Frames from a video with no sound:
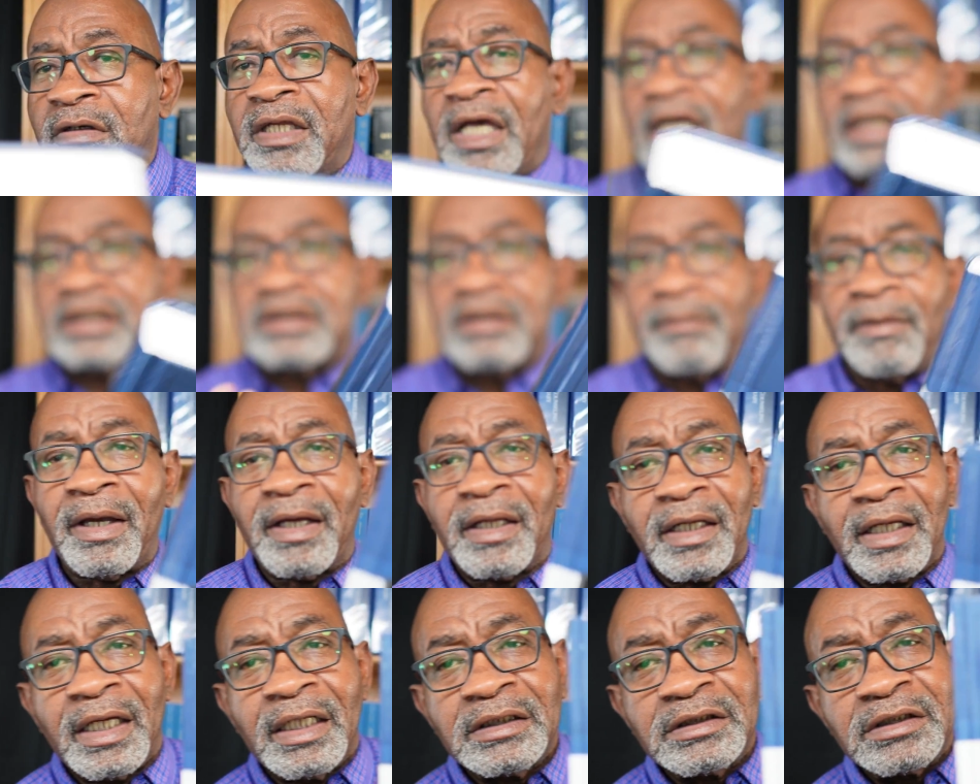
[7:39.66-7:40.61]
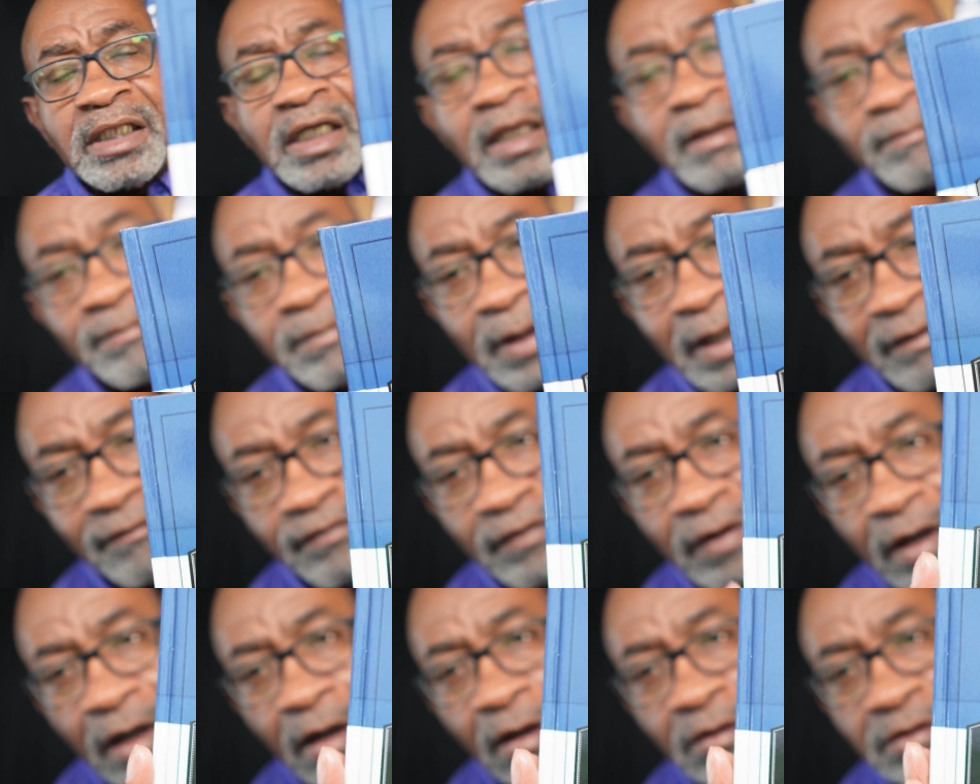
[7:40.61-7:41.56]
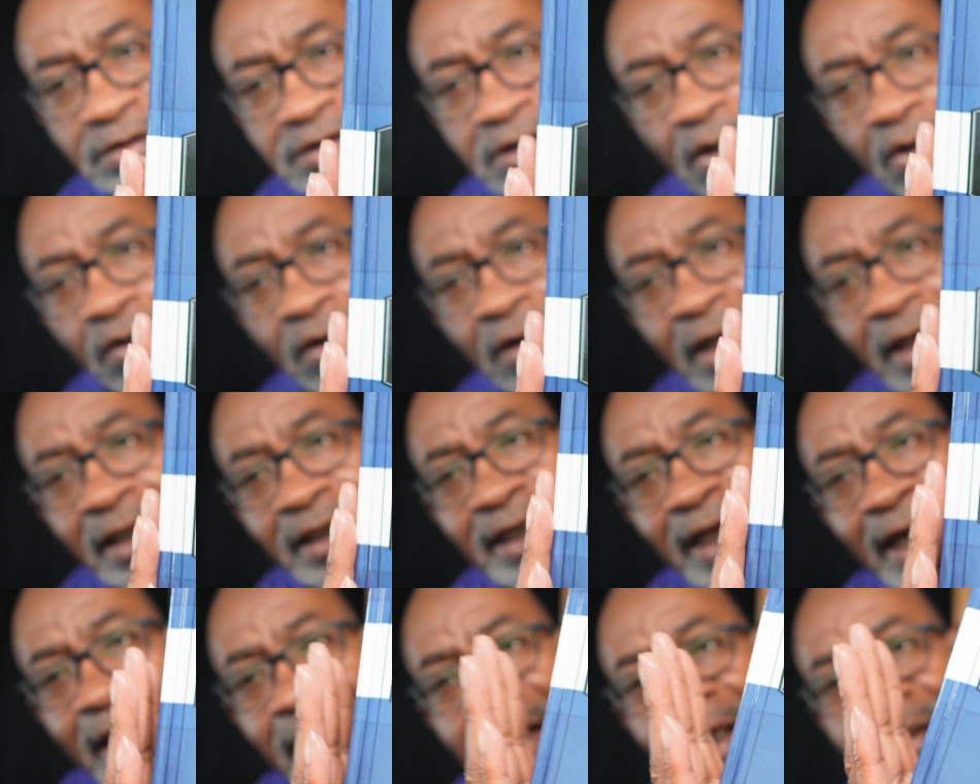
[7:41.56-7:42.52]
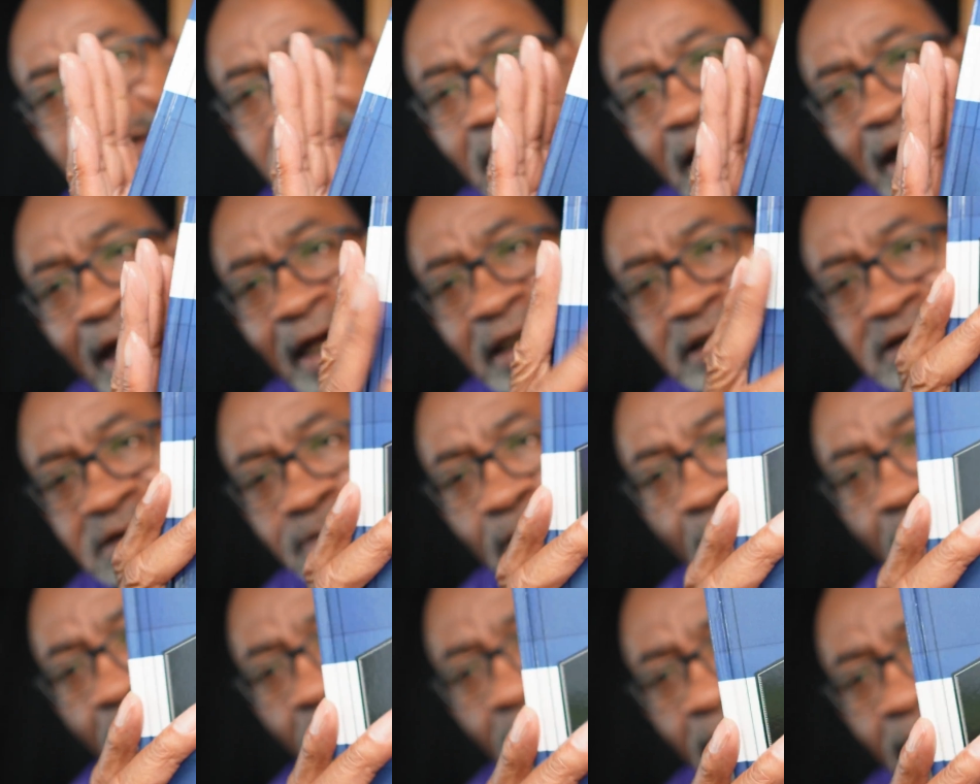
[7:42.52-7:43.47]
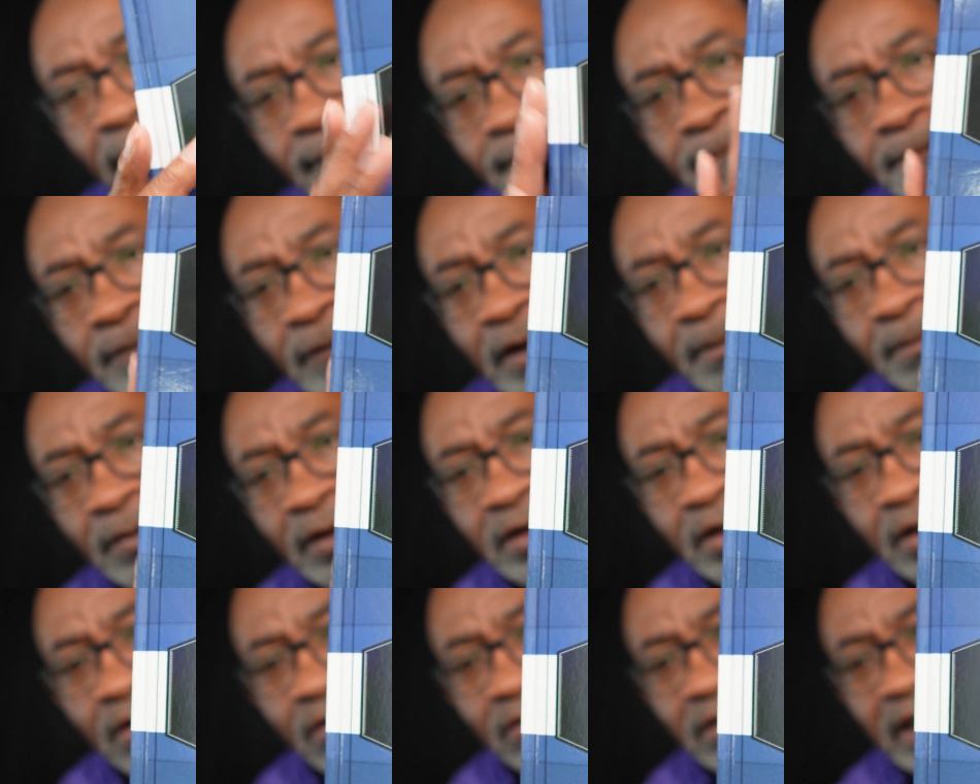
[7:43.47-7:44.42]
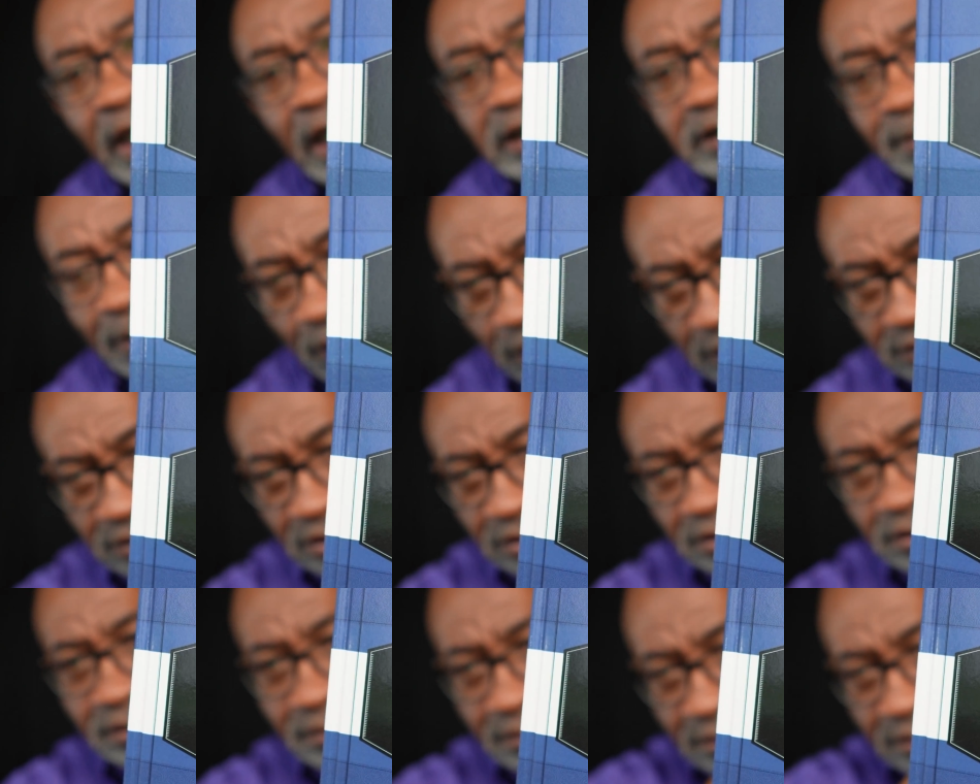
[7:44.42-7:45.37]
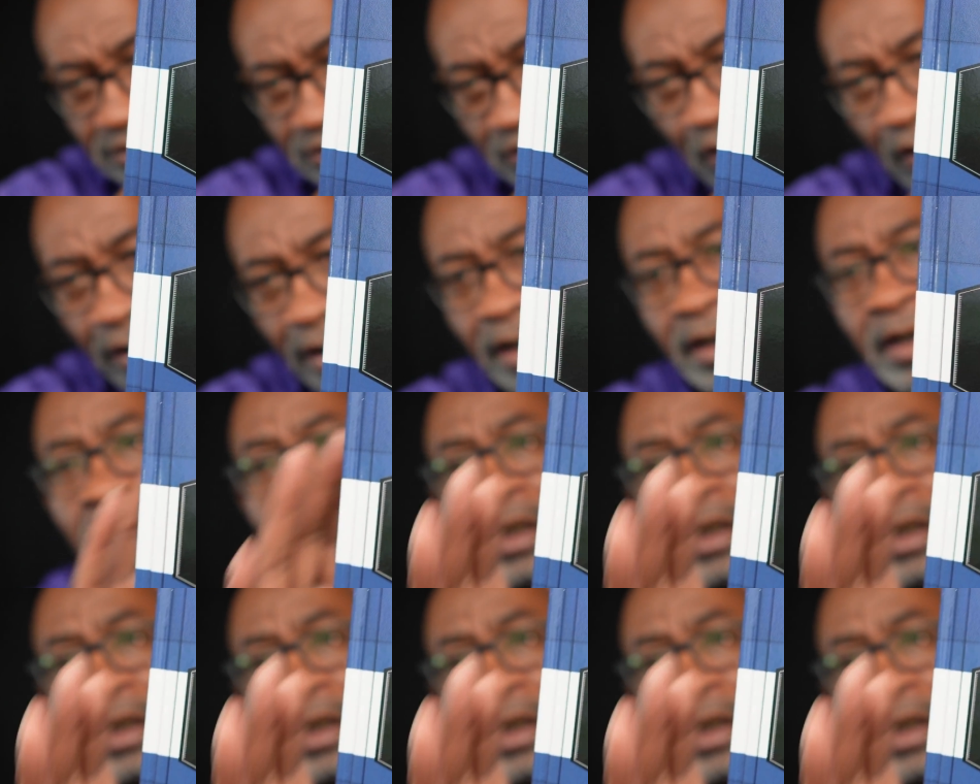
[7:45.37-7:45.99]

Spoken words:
Testament. It's 10.1 also. Now it's a lot smaller, but the New Testament, which is shorter.